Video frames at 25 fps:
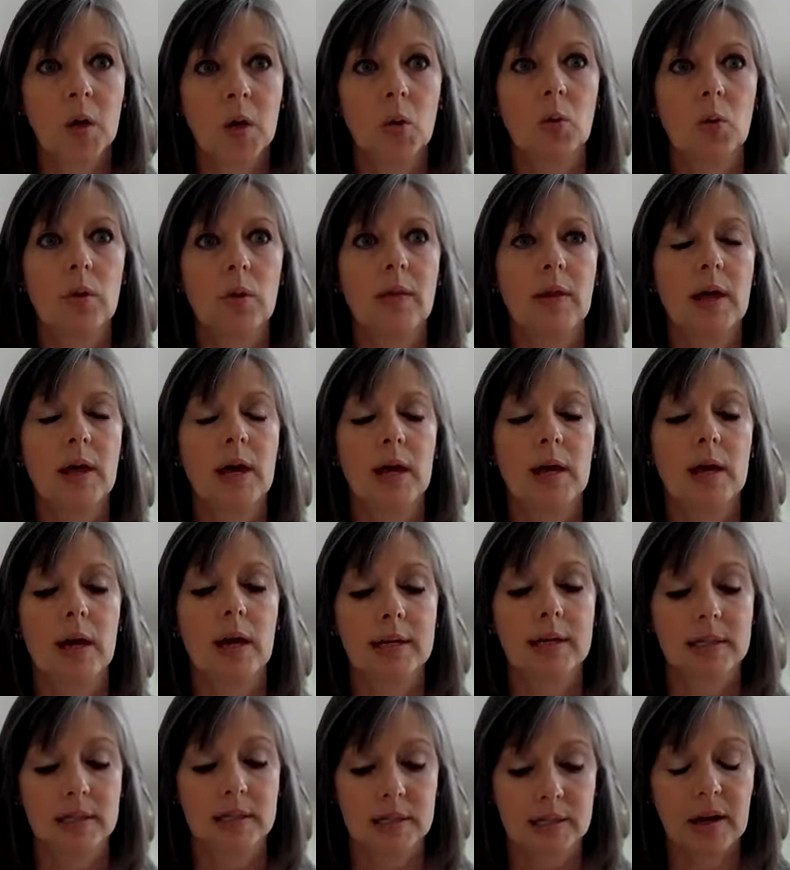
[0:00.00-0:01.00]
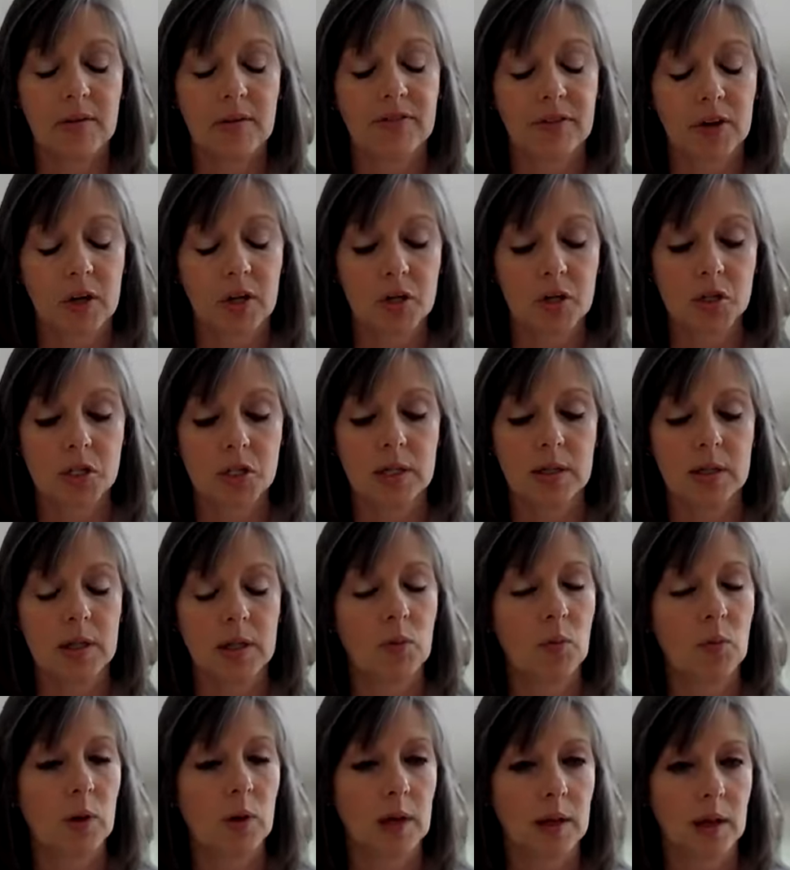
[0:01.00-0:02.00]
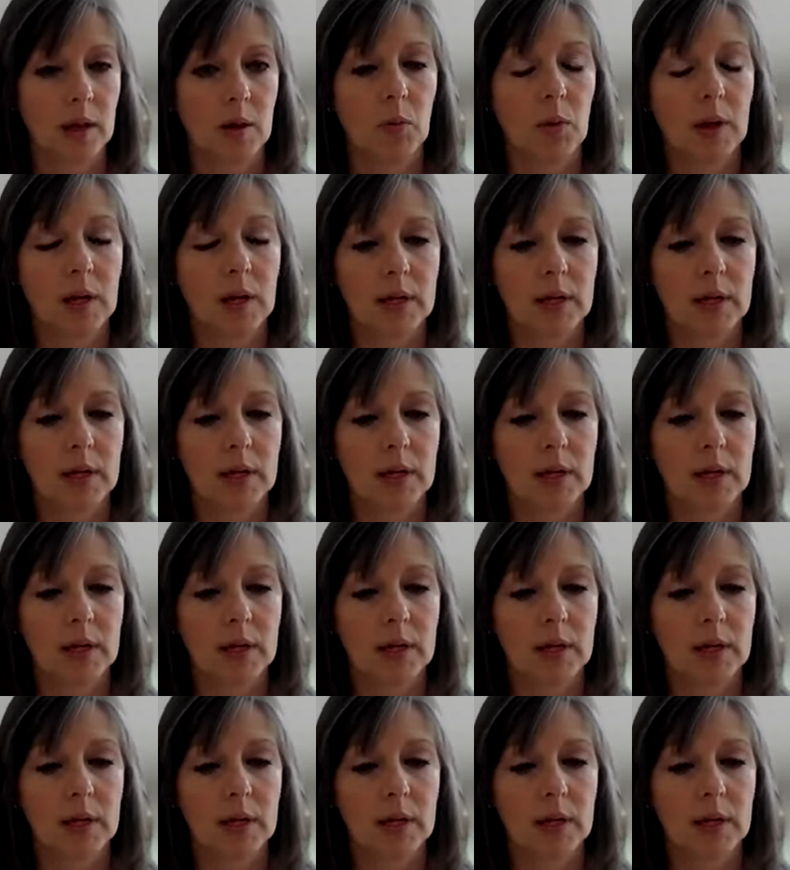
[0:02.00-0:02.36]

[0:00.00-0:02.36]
when I did that first, and then when they went